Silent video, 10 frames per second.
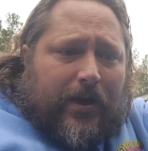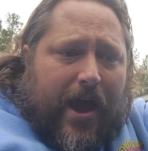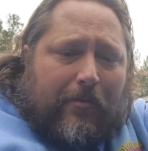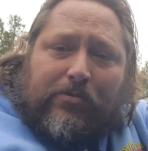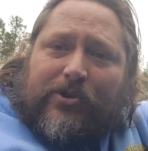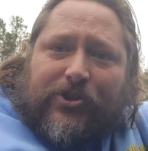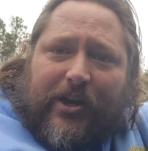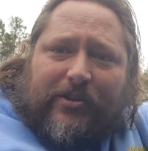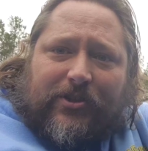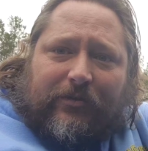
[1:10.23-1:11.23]
cap to
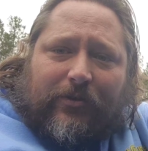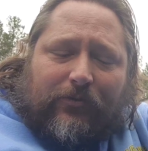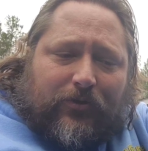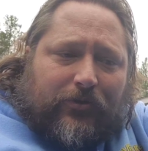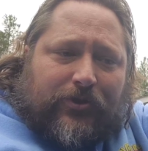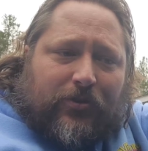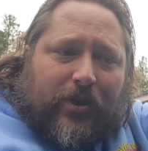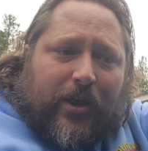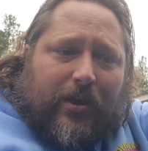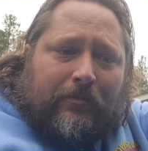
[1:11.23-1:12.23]
check and see if your fluid's
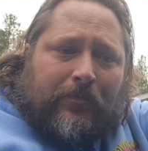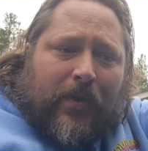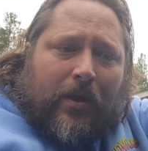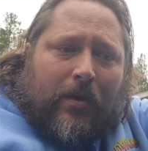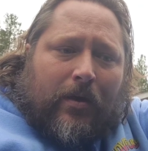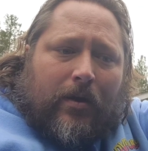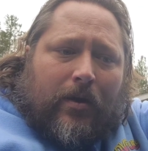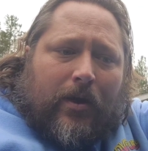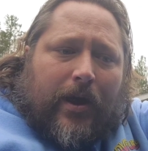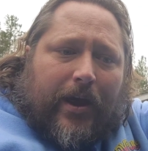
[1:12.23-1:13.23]
okay.
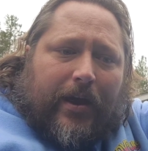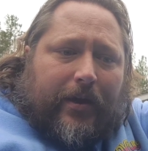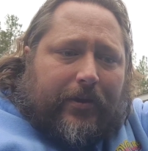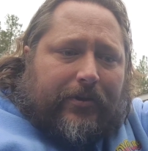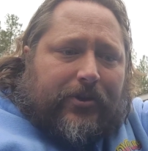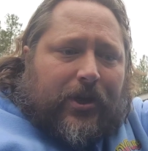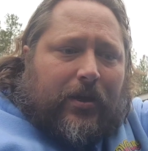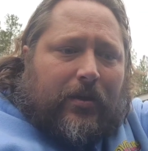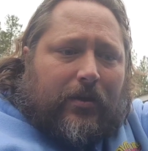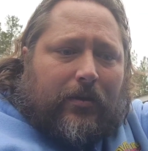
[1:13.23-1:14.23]
And
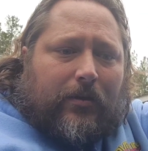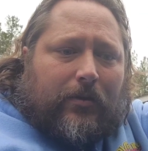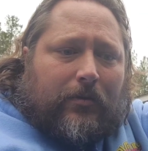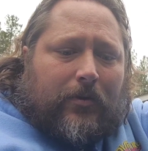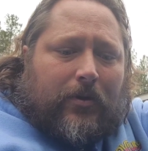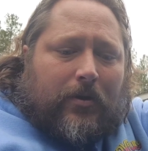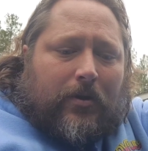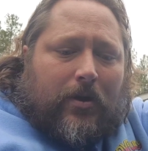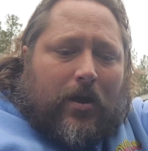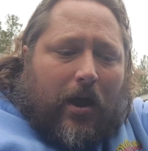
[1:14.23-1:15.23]

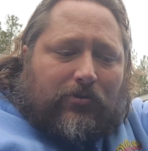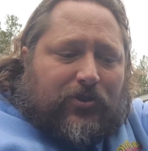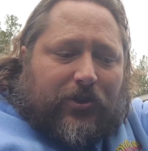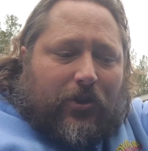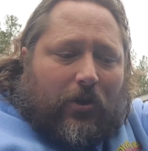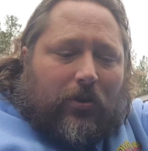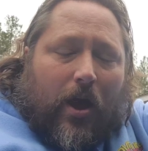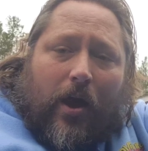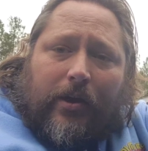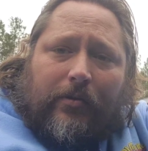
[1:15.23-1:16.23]
I was looking
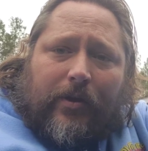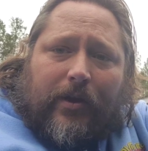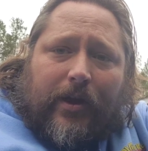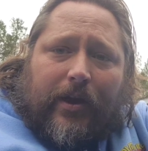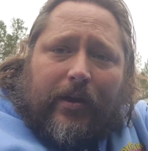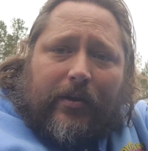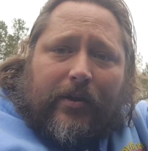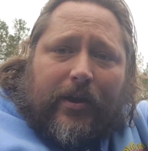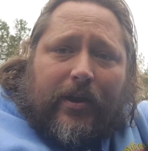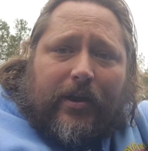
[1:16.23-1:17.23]
online,
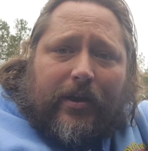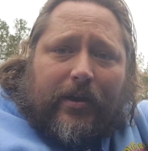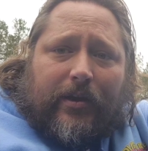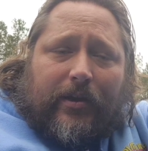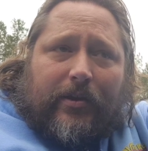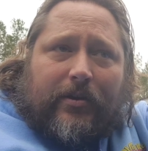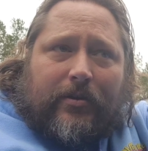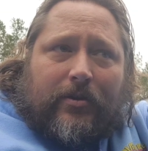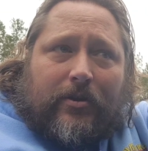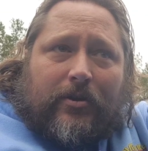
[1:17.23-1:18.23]
and a
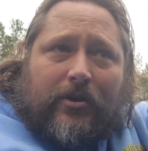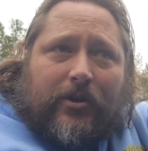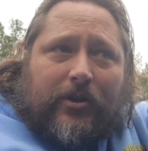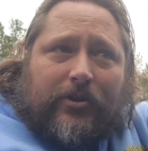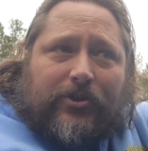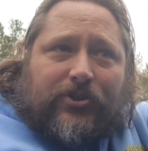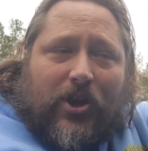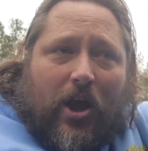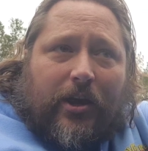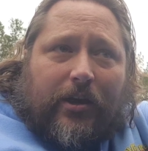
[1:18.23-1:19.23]

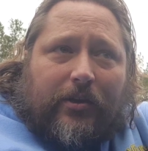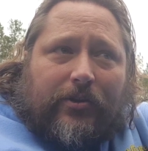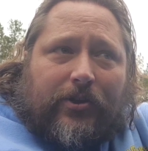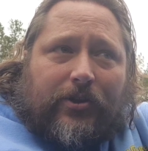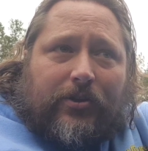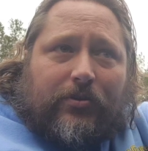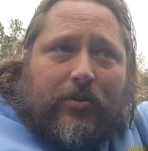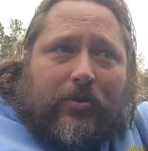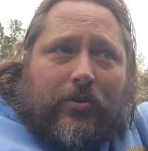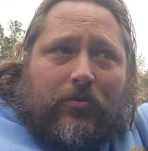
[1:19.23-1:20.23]
socket,
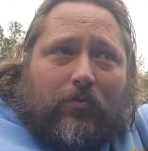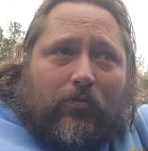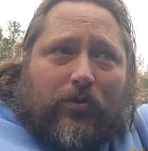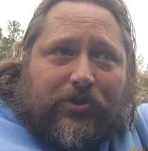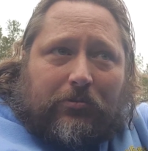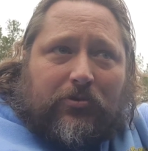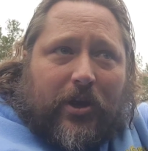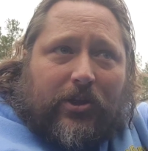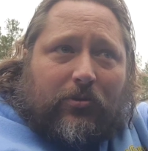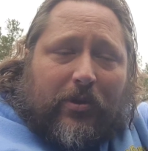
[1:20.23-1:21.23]
which seems
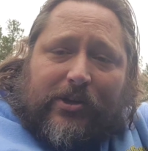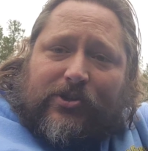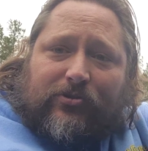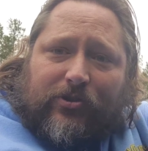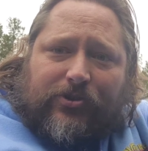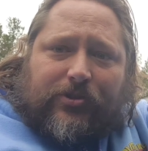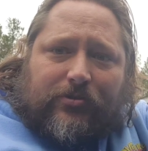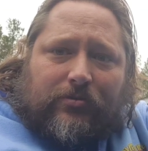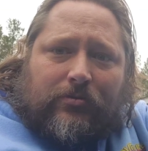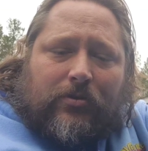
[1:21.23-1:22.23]
like the best
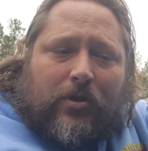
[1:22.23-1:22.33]
solution,